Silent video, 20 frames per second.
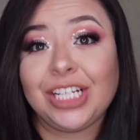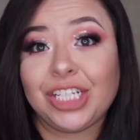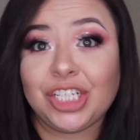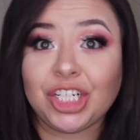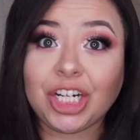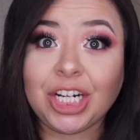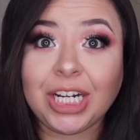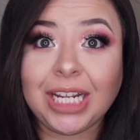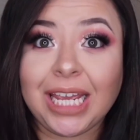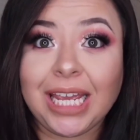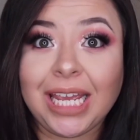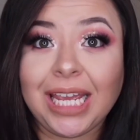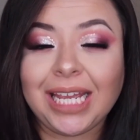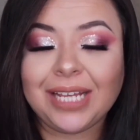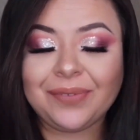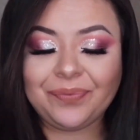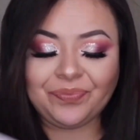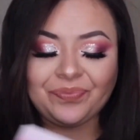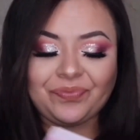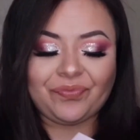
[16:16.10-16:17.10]

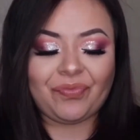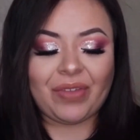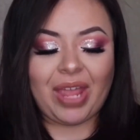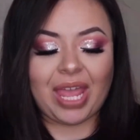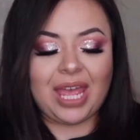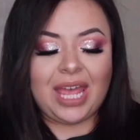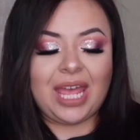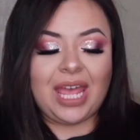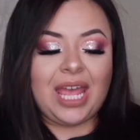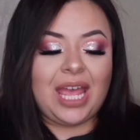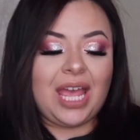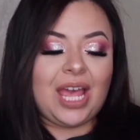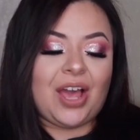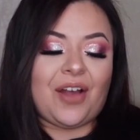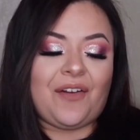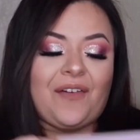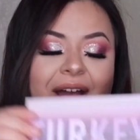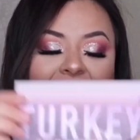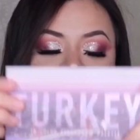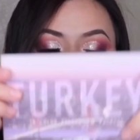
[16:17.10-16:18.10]
Turkey.
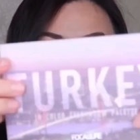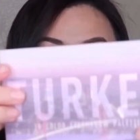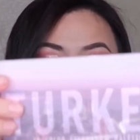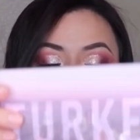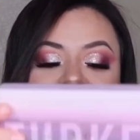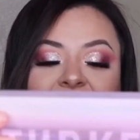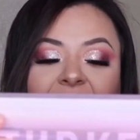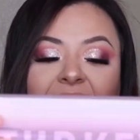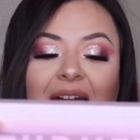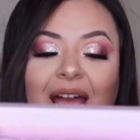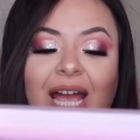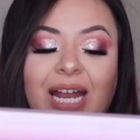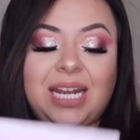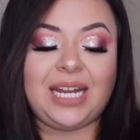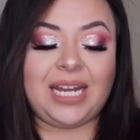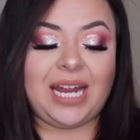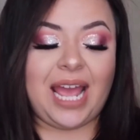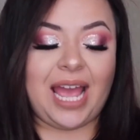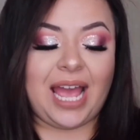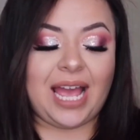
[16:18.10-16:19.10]
Okay, and
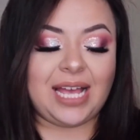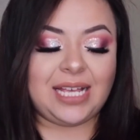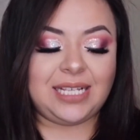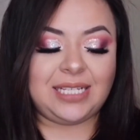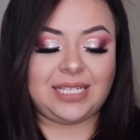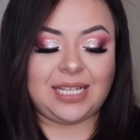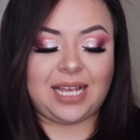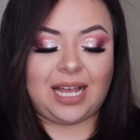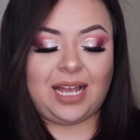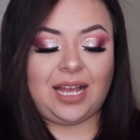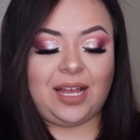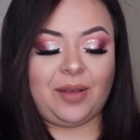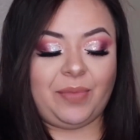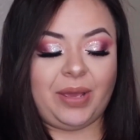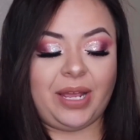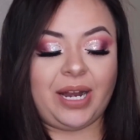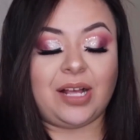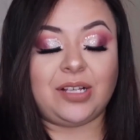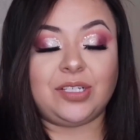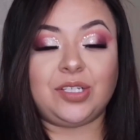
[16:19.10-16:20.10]
it has um,
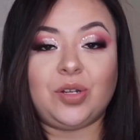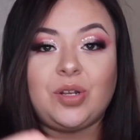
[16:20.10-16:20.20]
it also